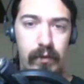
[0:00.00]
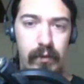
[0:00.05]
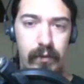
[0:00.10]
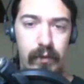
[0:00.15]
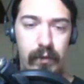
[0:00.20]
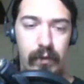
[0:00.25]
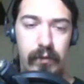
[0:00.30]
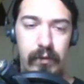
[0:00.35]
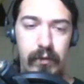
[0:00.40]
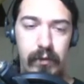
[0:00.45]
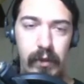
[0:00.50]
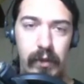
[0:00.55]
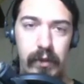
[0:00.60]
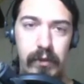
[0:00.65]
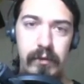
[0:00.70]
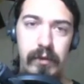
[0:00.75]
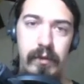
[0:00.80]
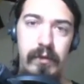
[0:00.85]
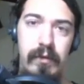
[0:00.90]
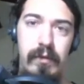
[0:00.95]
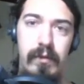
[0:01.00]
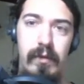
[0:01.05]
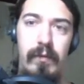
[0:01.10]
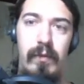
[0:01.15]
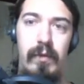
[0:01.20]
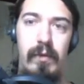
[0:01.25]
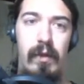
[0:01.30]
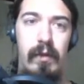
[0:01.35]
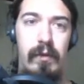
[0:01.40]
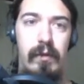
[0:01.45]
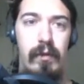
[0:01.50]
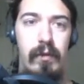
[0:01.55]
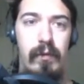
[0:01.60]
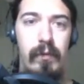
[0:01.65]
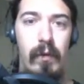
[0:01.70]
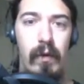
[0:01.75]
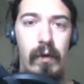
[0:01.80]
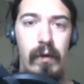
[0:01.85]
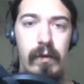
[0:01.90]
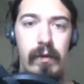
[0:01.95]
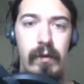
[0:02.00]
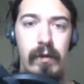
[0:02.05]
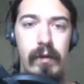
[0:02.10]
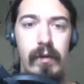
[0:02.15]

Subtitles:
So congratulations if you got this far.